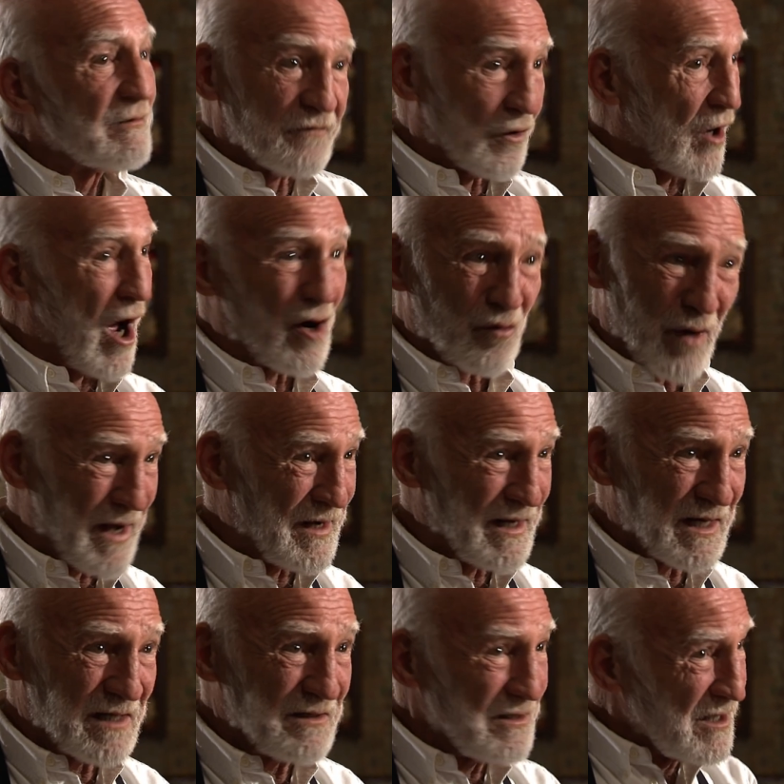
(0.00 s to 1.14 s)
For
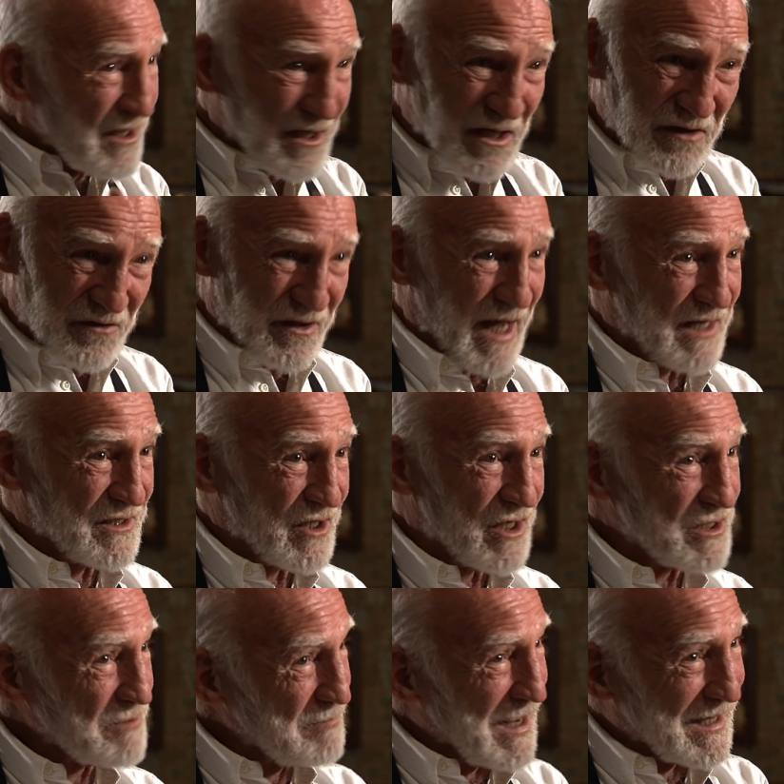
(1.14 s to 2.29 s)
Iranian in
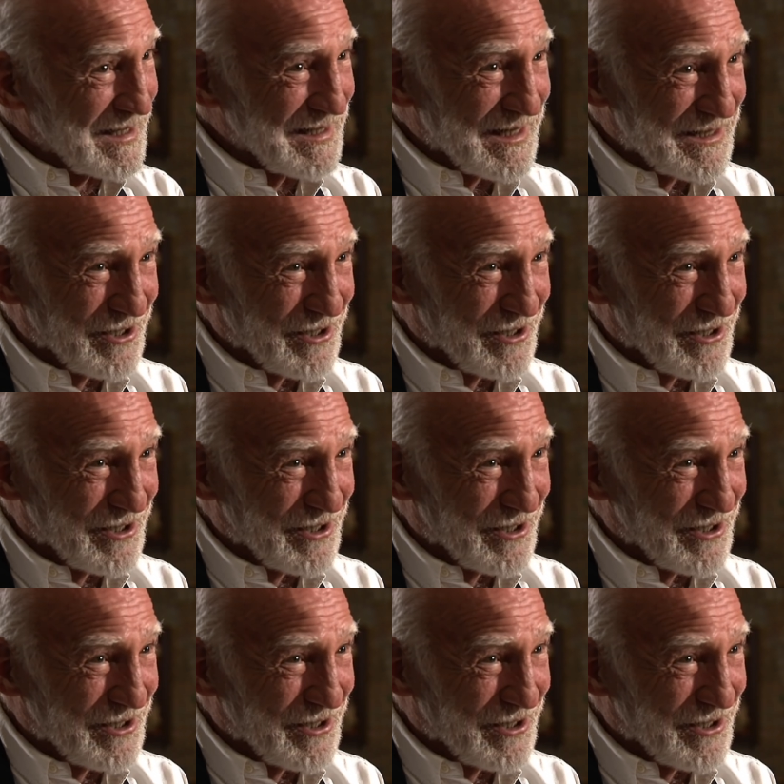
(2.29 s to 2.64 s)
Texas making a